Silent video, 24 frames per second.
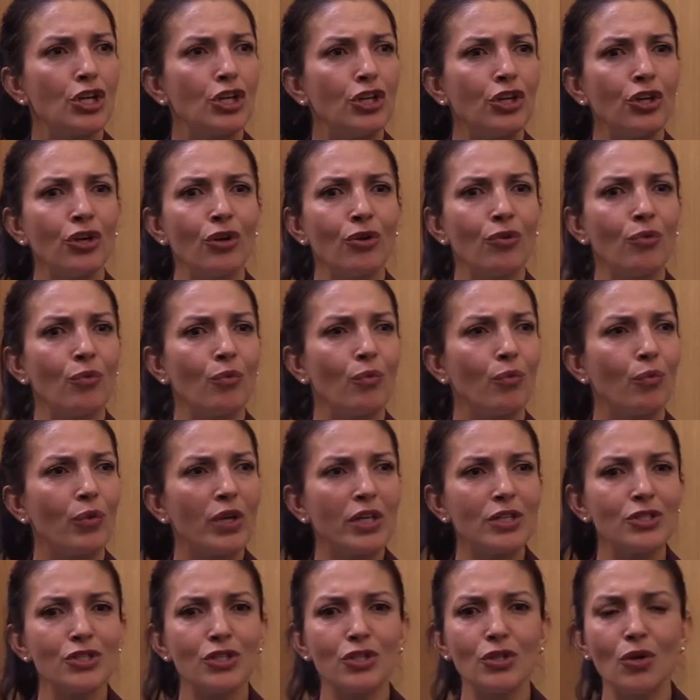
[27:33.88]
you know,
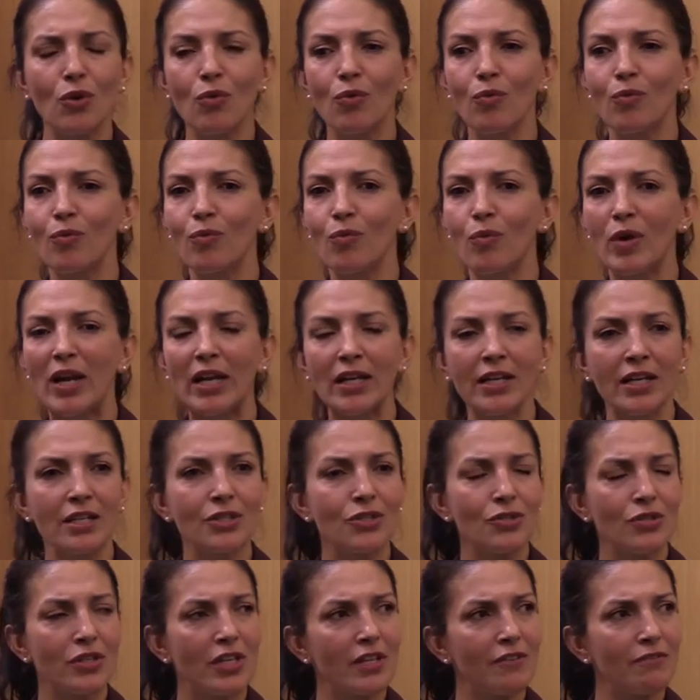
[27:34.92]
we're so willing
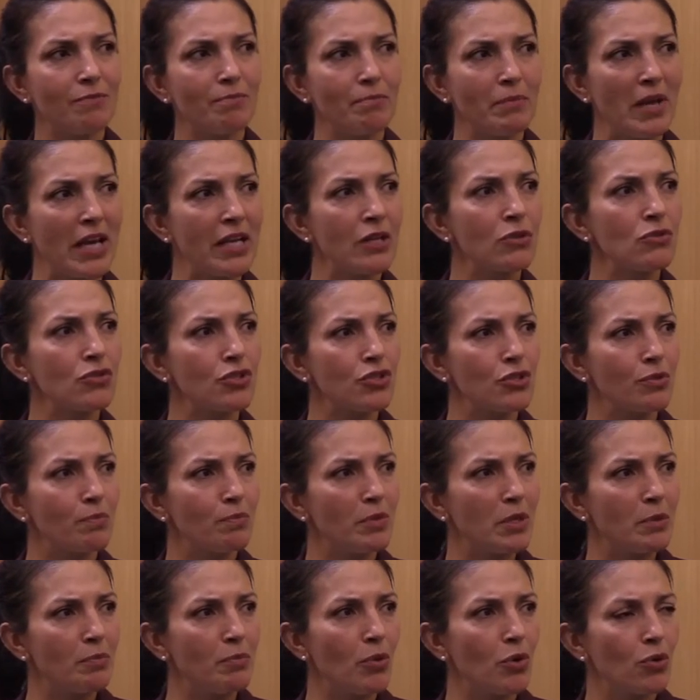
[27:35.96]
to give medals to
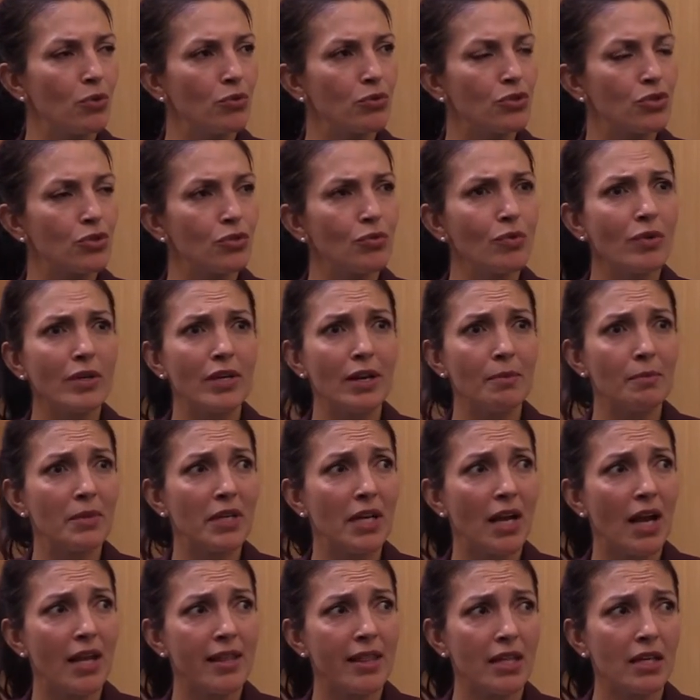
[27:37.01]
people who do, and I
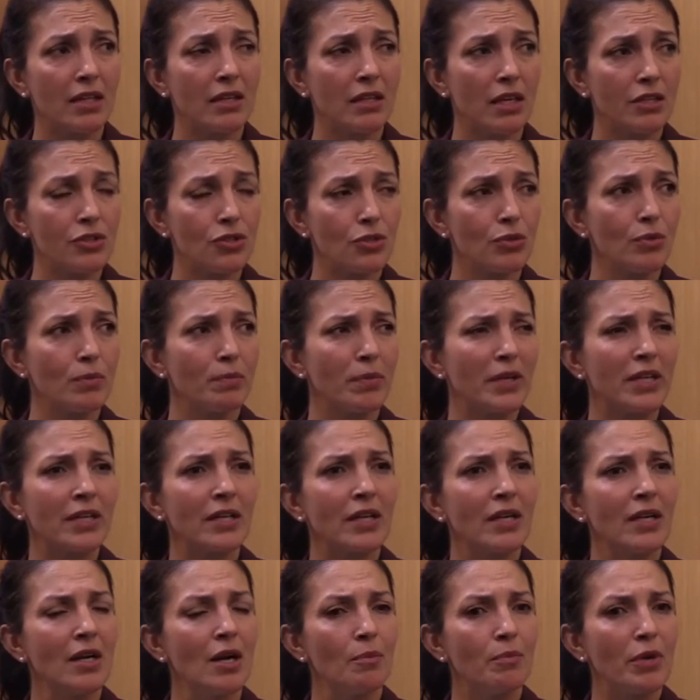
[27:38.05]
mean, I think they do,
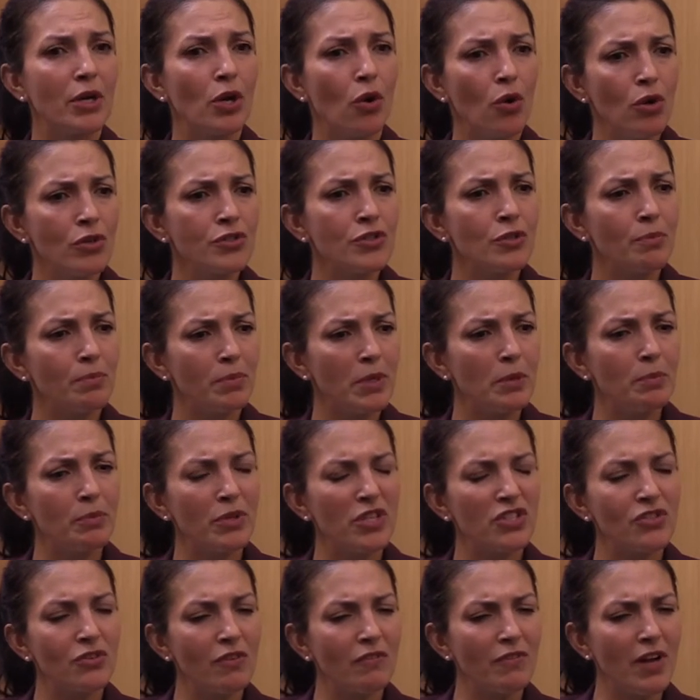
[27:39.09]
but also people
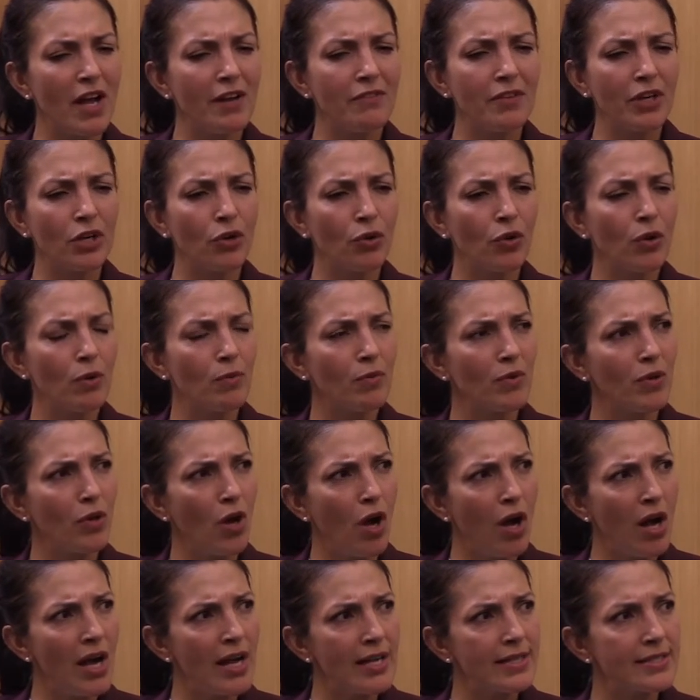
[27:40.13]
that survive incredible
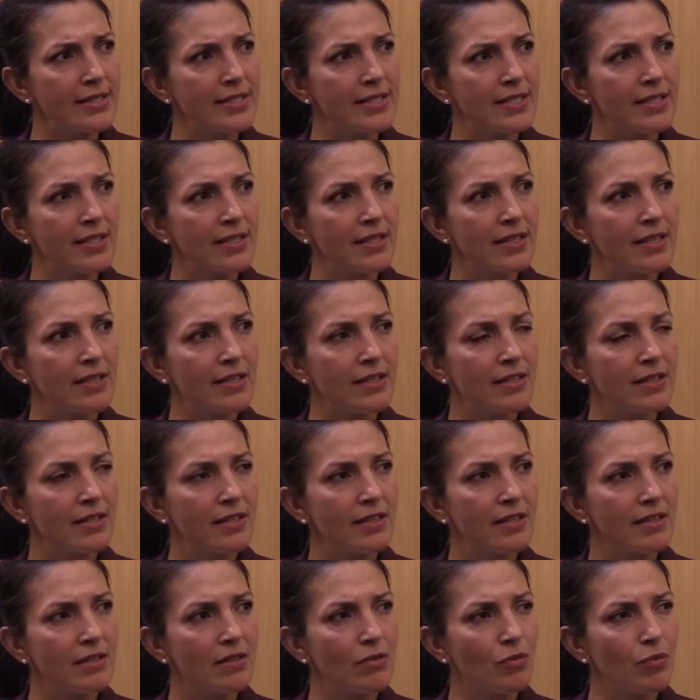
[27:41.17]
odds.
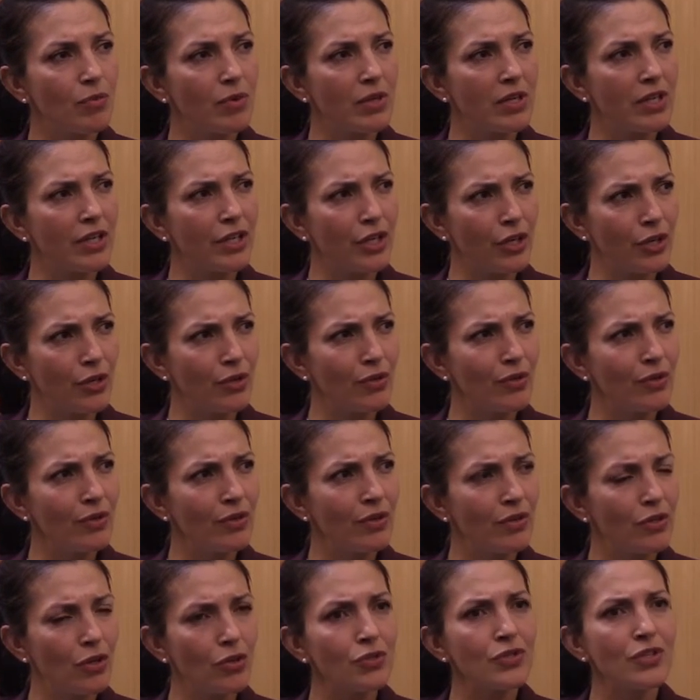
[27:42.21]
You know,
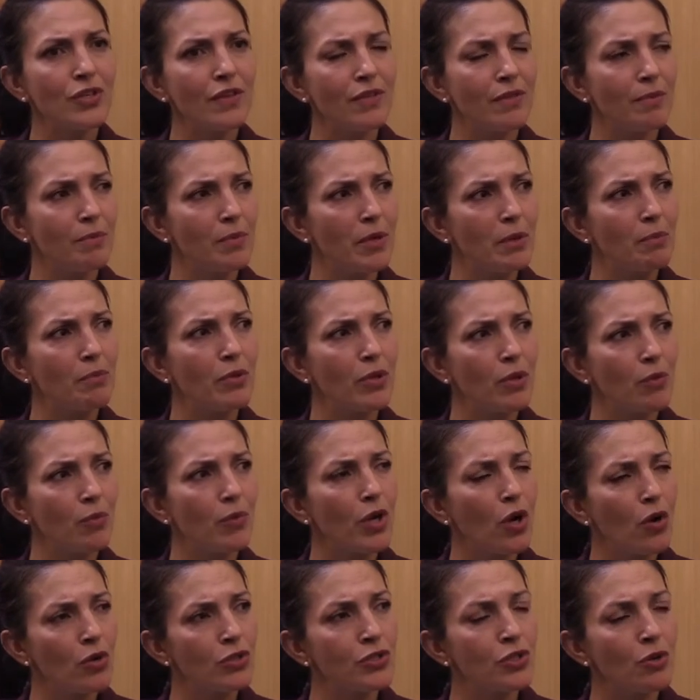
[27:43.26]
those are the people that we
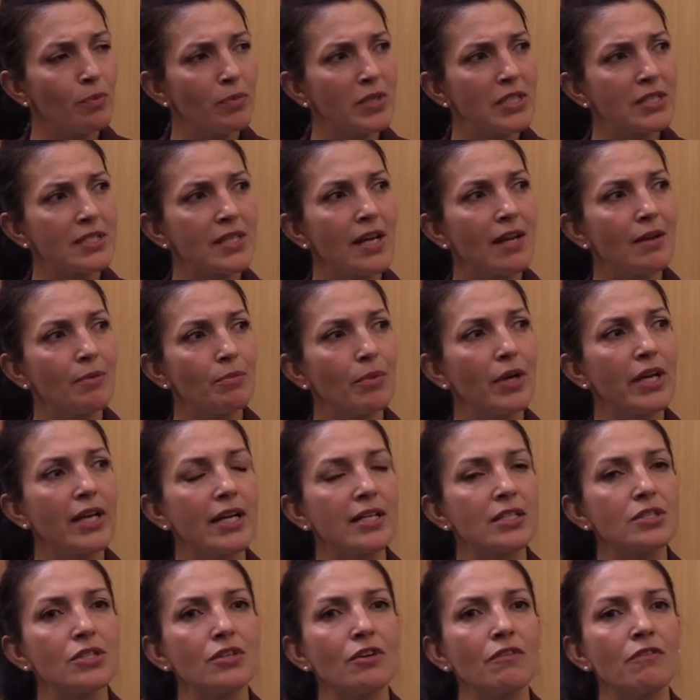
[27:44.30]
also be
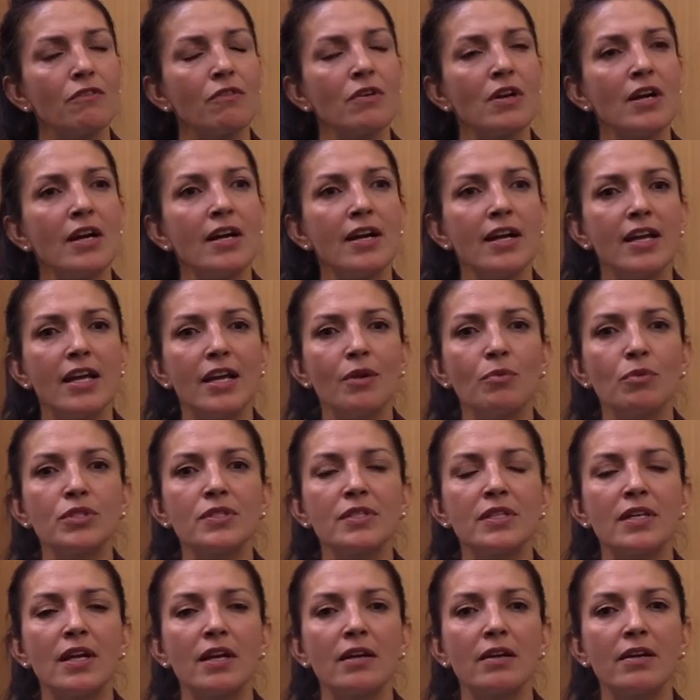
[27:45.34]
celebrating. So it
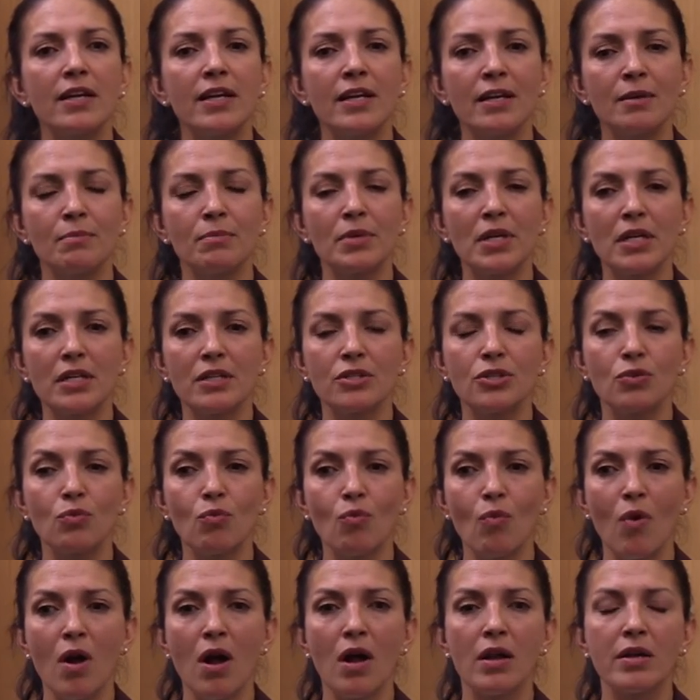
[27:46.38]
was their inability to
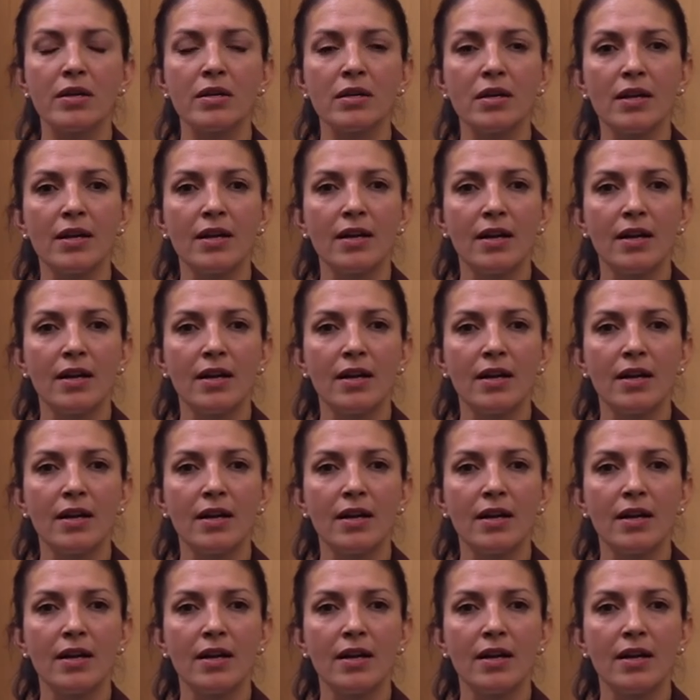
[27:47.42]
want